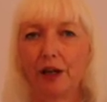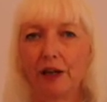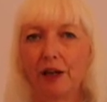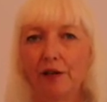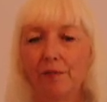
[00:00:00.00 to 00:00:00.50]

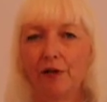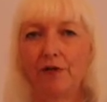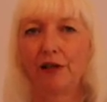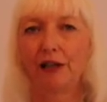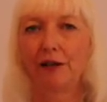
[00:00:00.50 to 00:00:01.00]
and
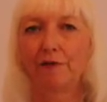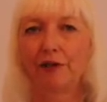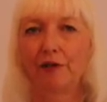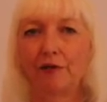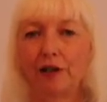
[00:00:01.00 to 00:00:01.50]
between left
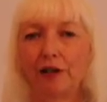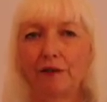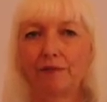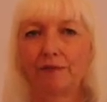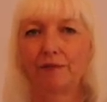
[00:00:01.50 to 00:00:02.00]
and right.
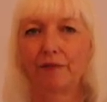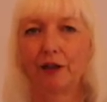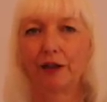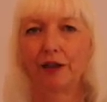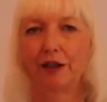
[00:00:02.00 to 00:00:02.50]

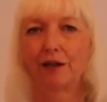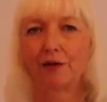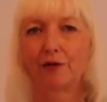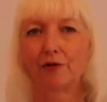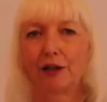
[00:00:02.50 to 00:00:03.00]

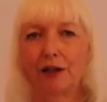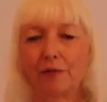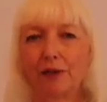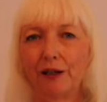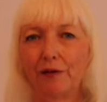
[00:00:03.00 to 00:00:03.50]
Don't try to
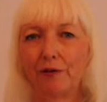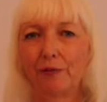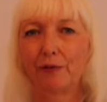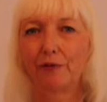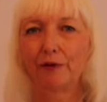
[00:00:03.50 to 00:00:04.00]
make it too
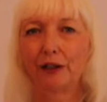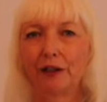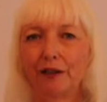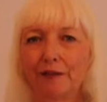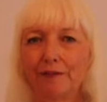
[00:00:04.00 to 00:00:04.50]

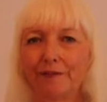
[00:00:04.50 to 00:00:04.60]
perfect.